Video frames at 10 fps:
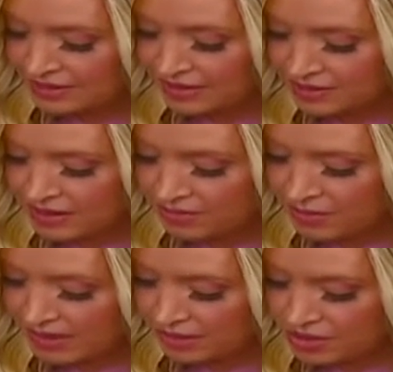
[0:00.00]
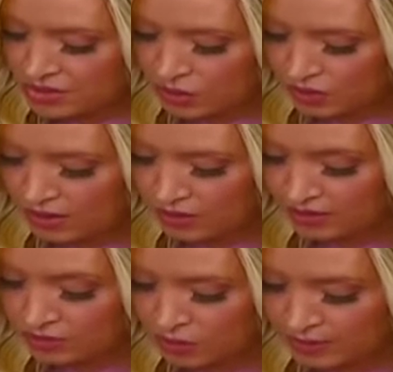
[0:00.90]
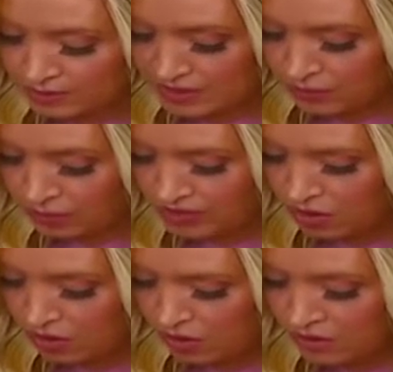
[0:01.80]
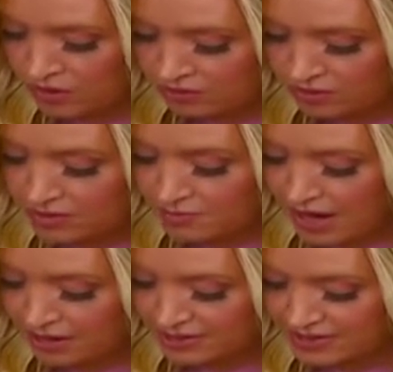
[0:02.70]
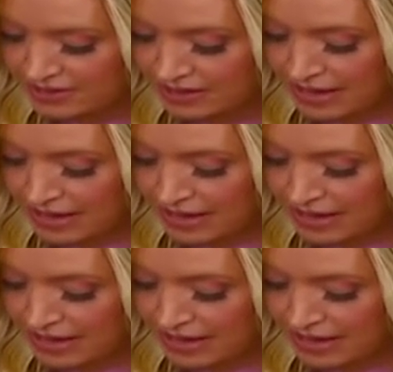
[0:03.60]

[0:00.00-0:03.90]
that the government can no longer ignore the people's call for democracy,